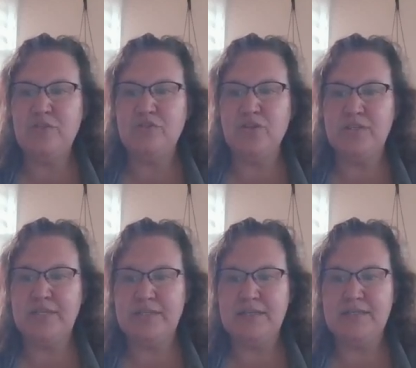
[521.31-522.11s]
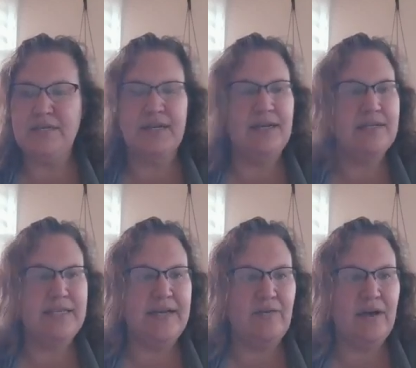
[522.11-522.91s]
social distancing,
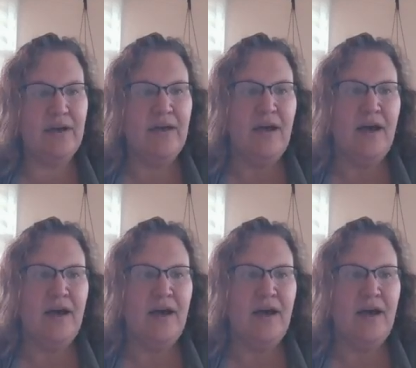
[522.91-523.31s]
etc.